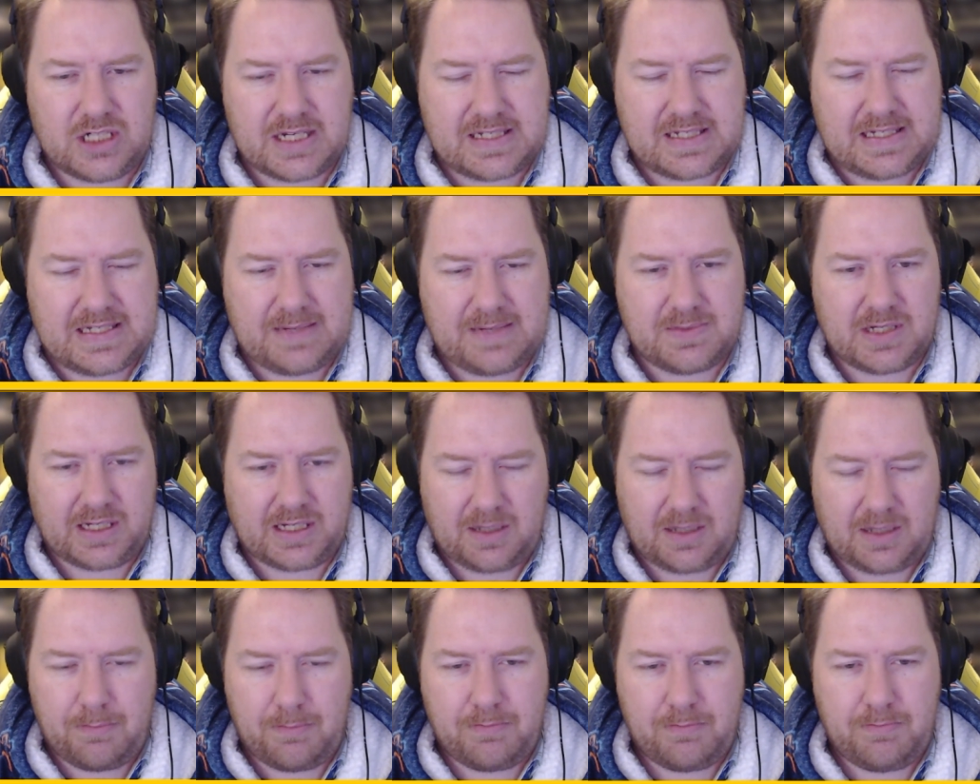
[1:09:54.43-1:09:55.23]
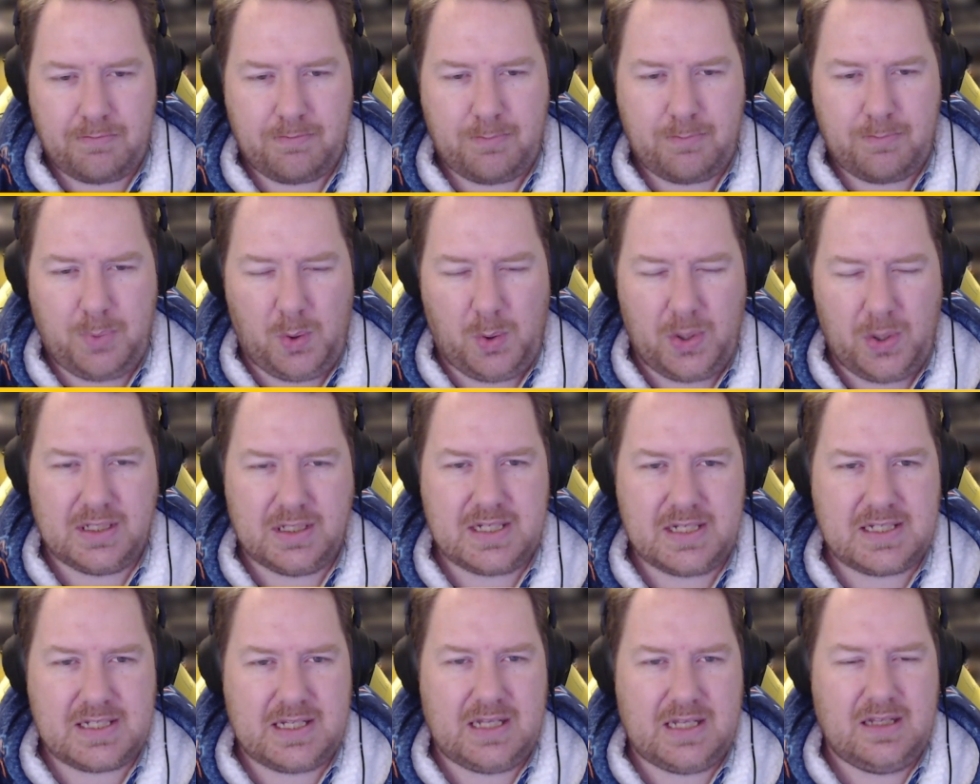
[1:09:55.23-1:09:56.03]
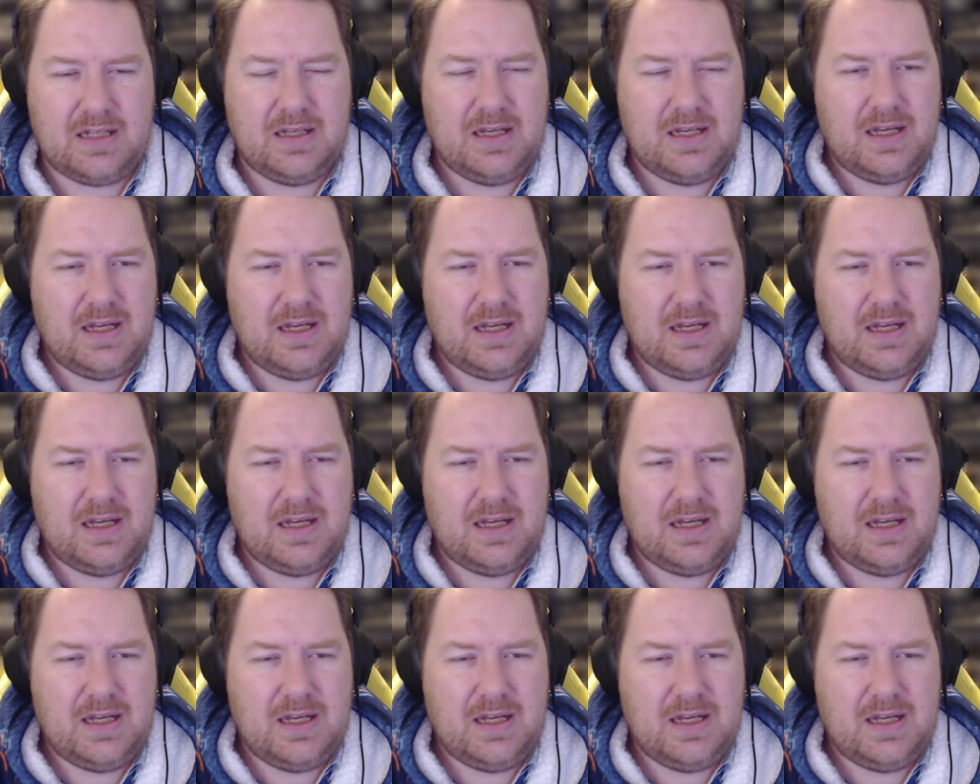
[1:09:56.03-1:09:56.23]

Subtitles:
just seems like a pointless